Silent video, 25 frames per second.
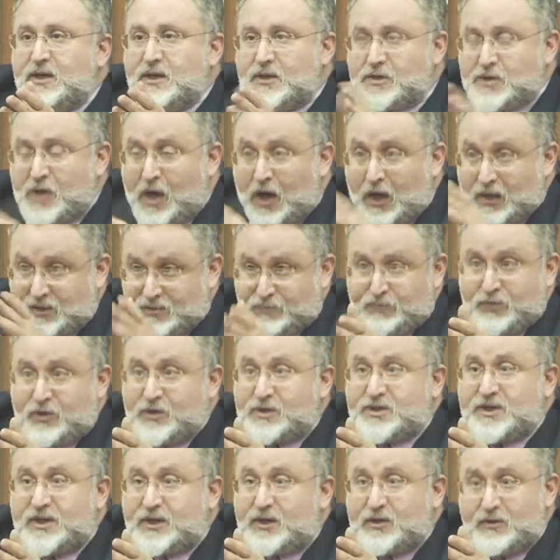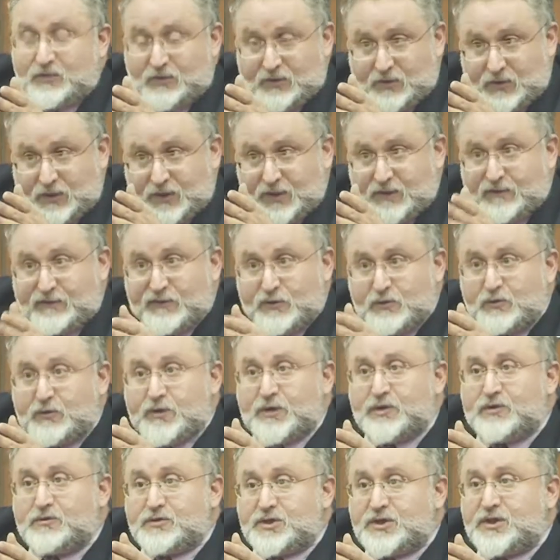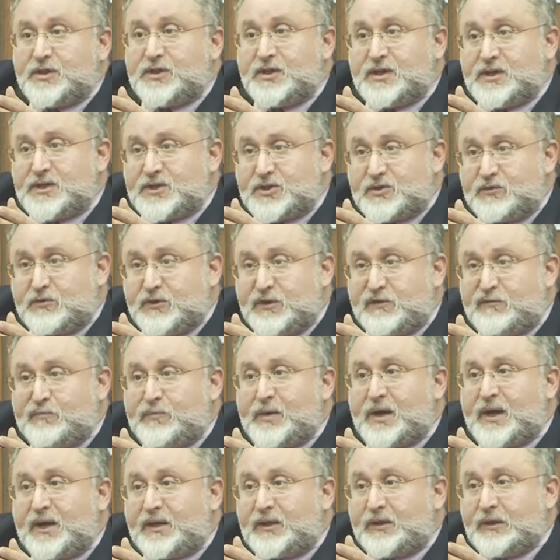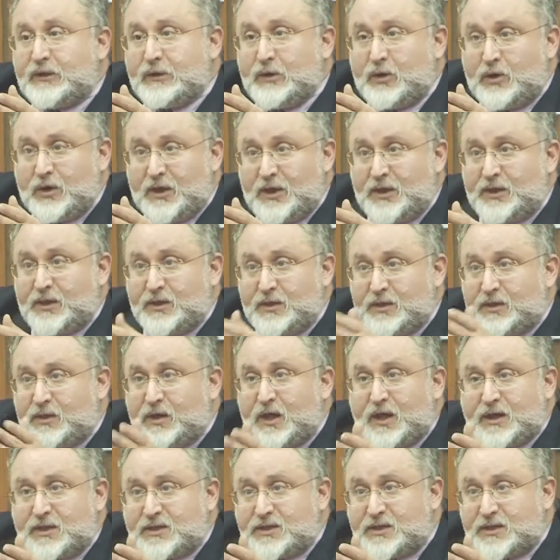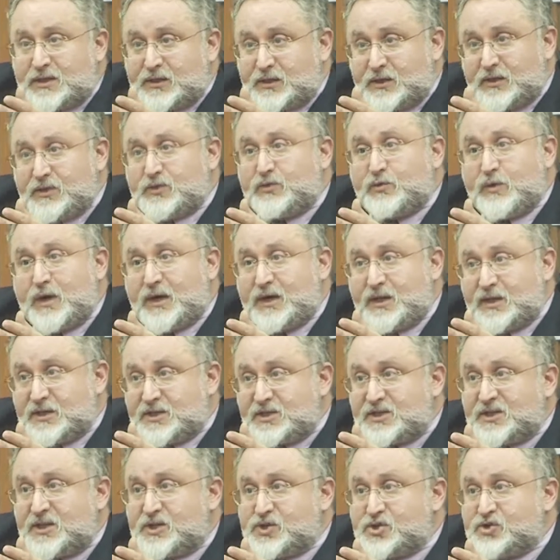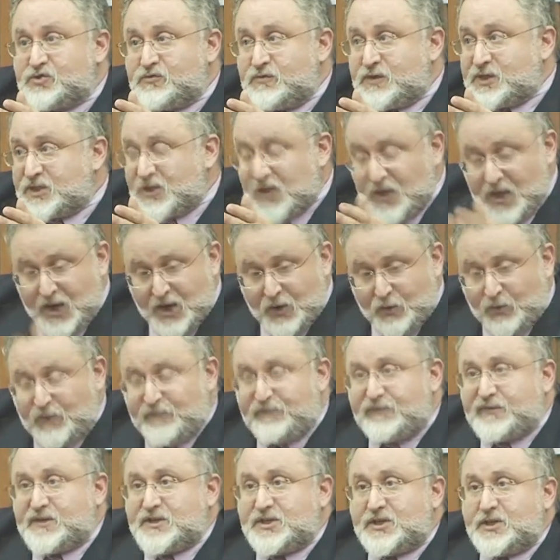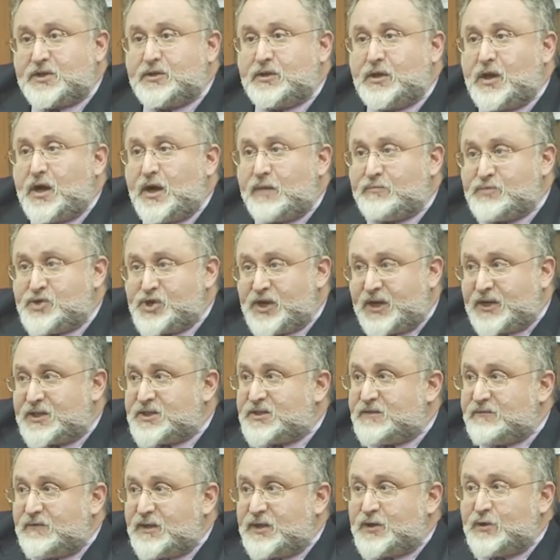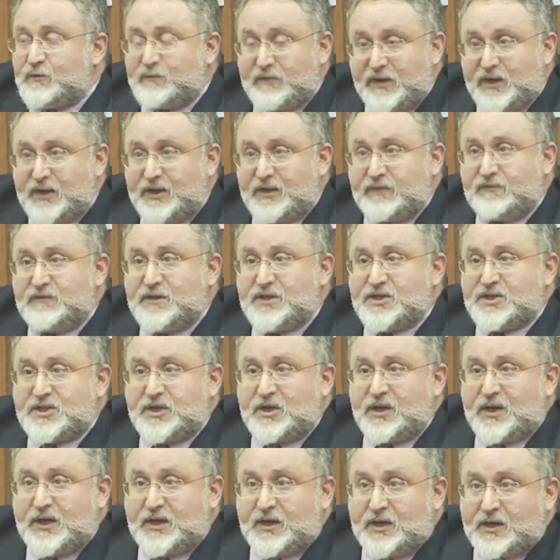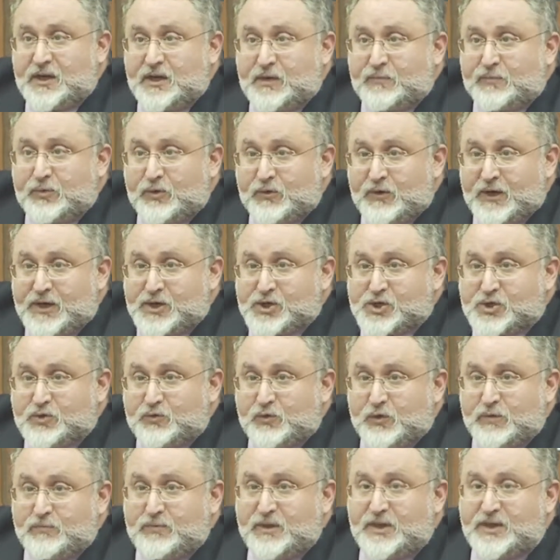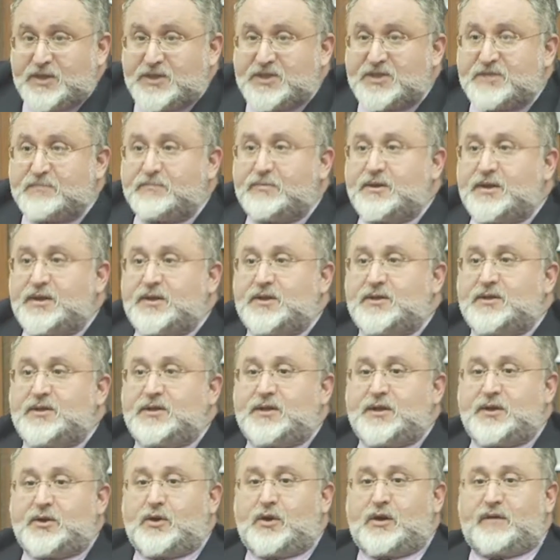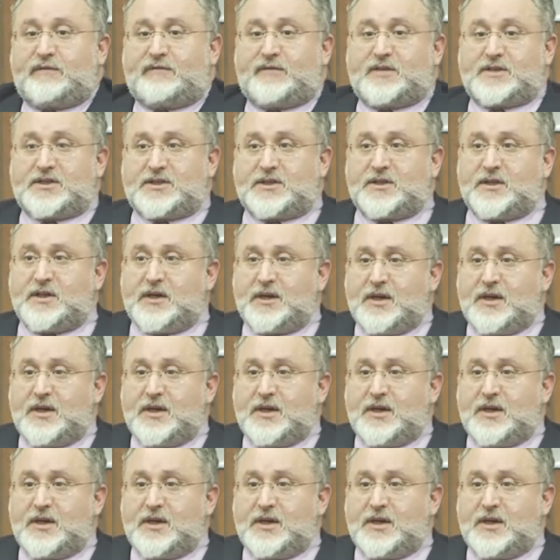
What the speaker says: Not particularly if you were used to the history of patent law in the 19th and 20th centuries, when physical objects of innovative design and operation were being submitted to the office.